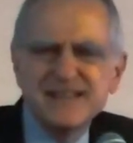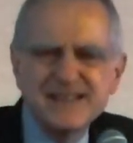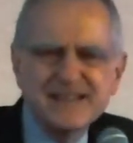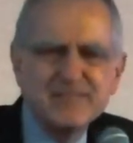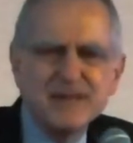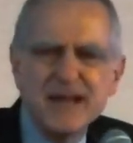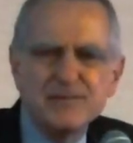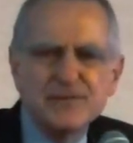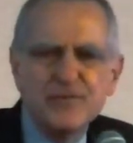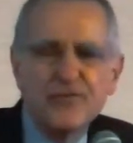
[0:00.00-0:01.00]

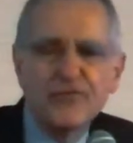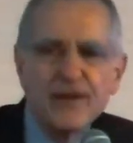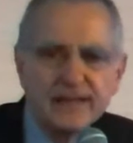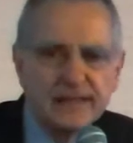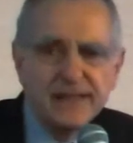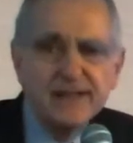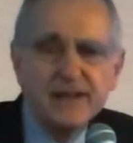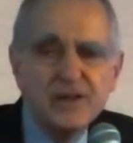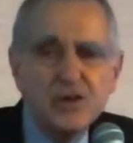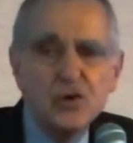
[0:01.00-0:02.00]
sometimes,
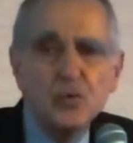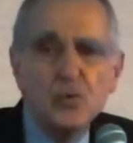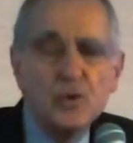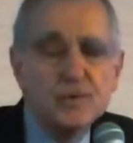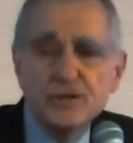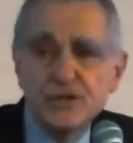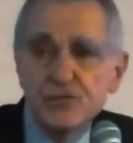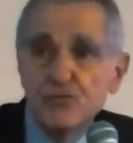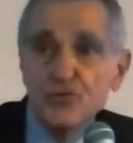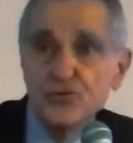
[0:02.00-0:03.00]
frankly, we were
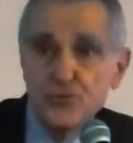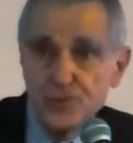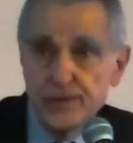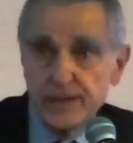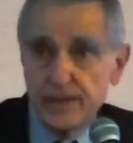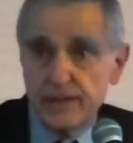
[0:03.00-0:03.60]
just rude,